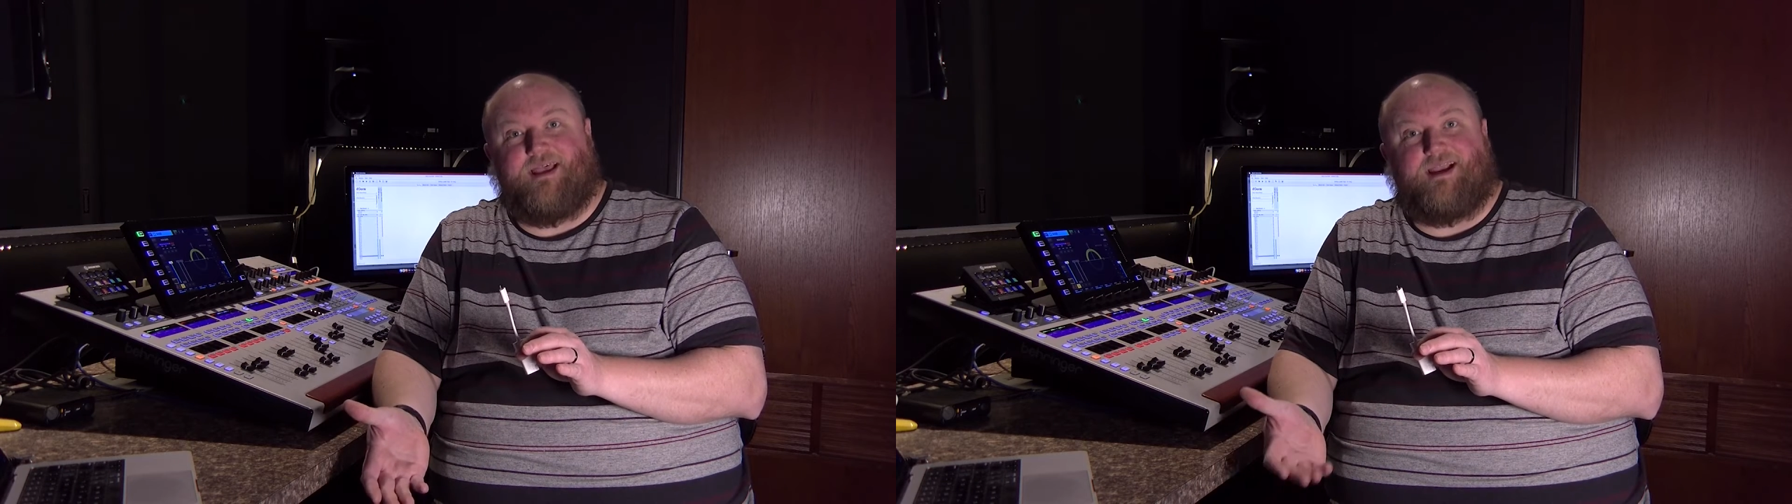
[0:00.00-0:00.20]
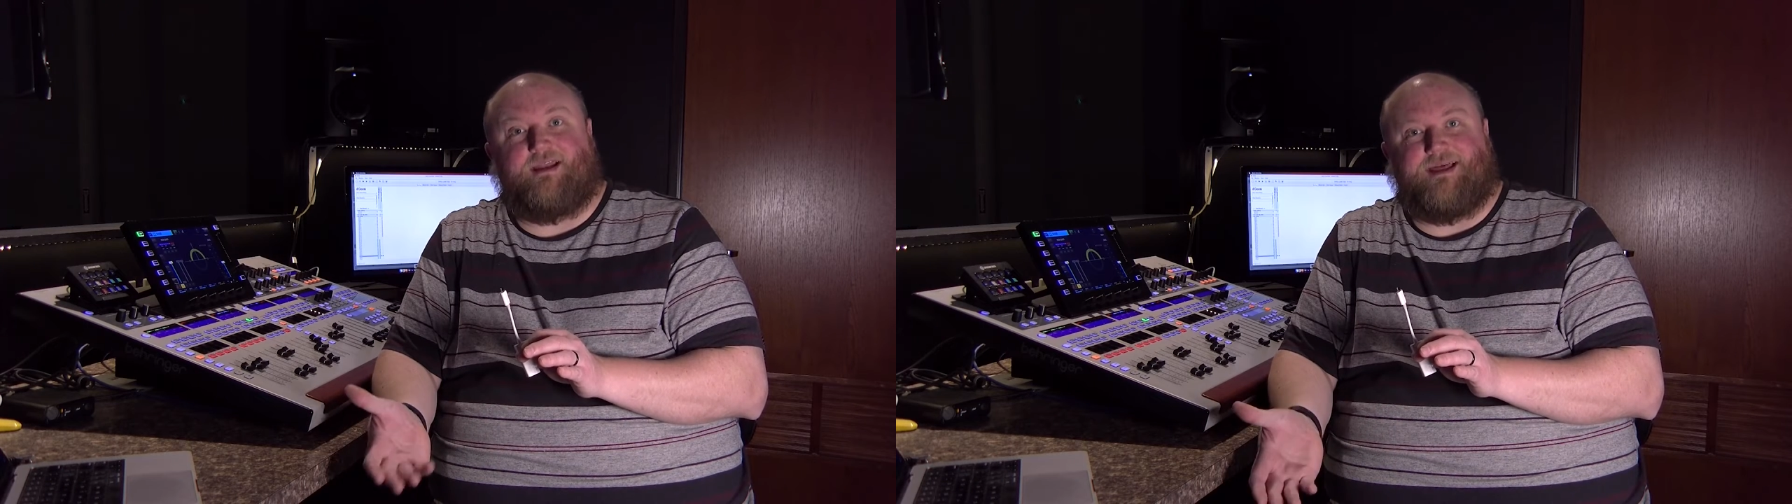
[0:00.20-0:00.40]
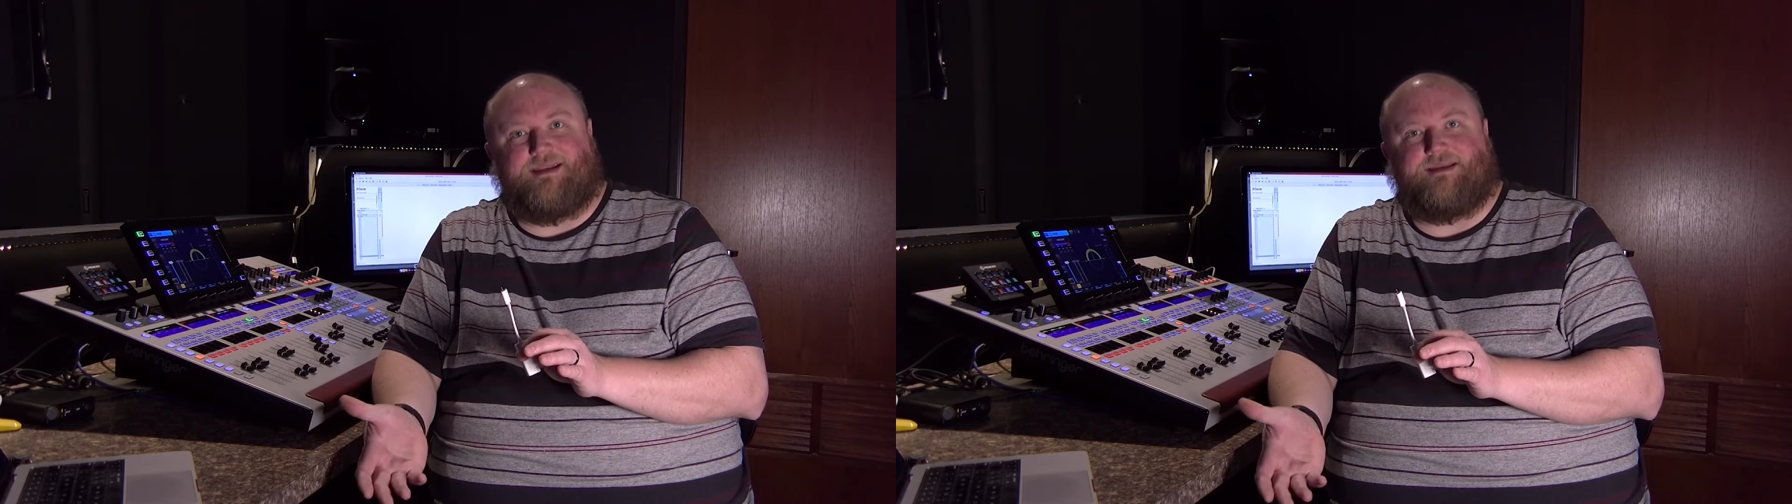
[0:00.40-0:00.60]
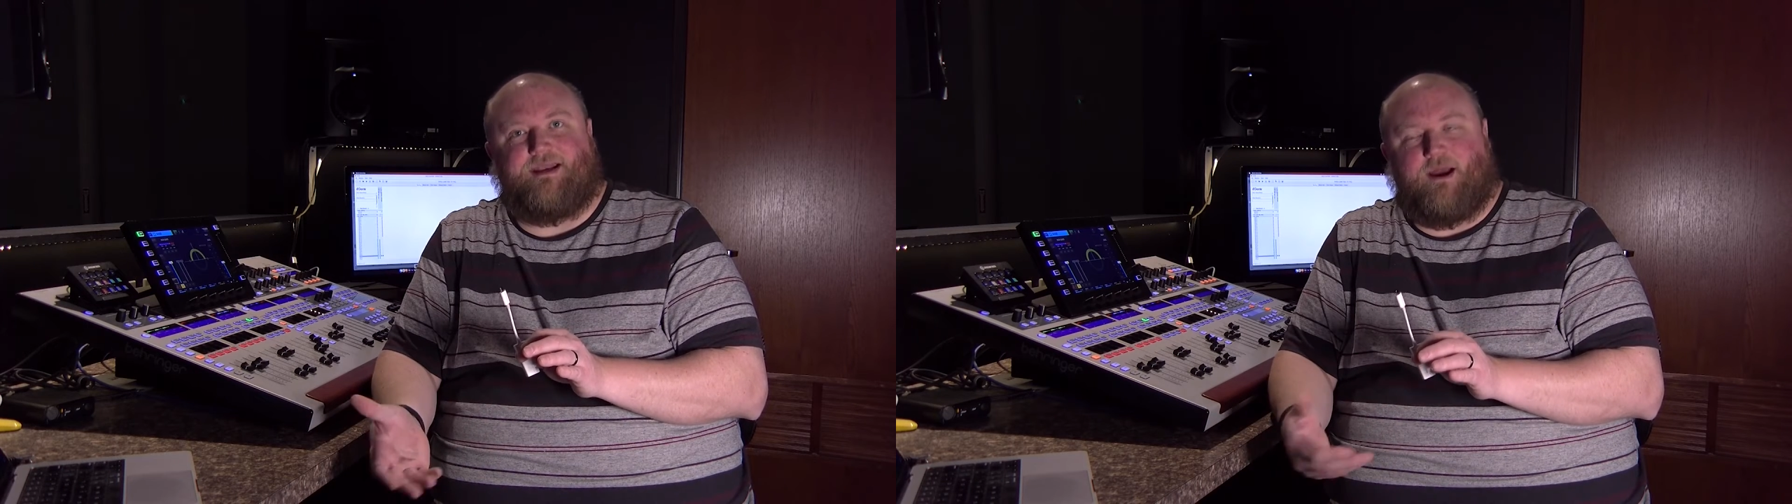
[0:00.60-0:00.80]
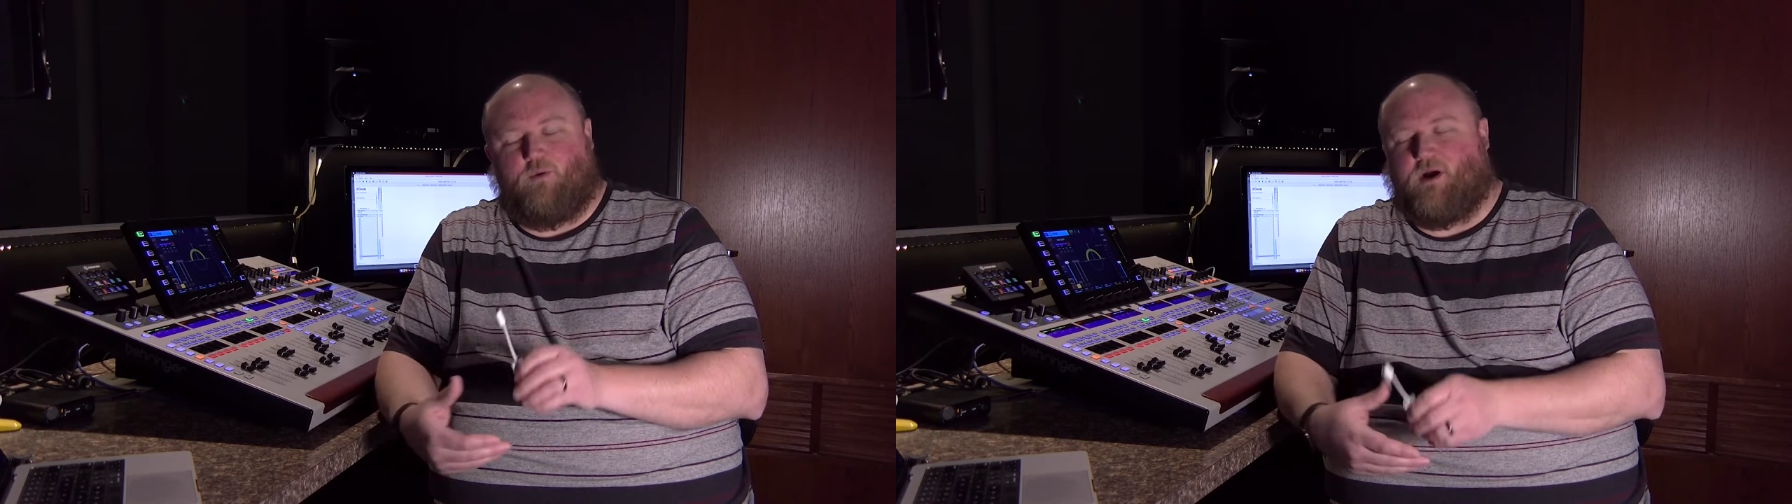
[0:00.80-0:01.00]
like a Dante
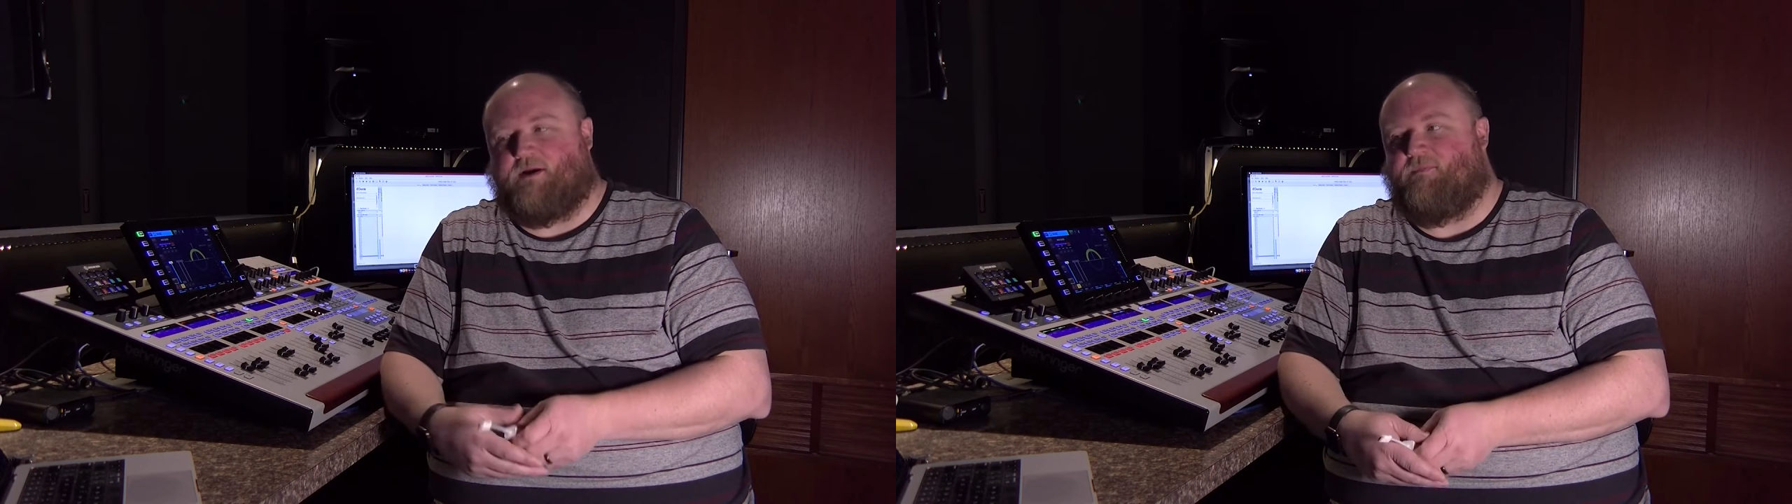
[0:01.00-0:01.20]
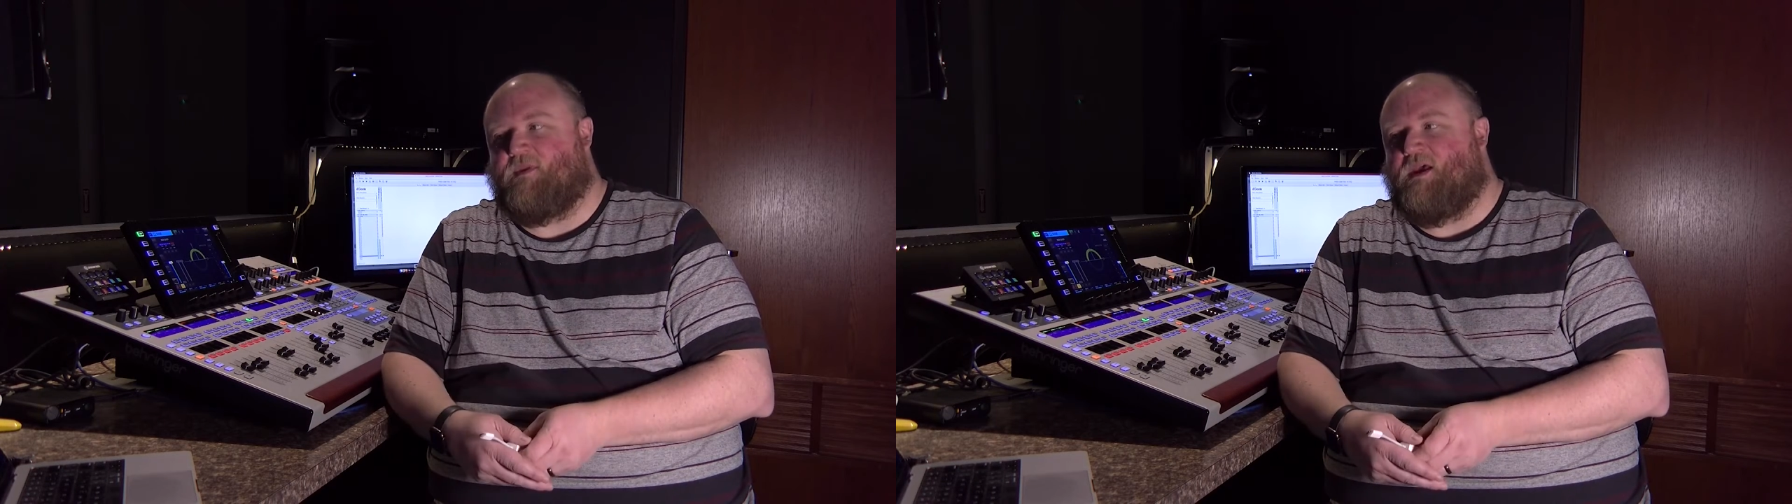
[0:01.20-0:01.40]
network.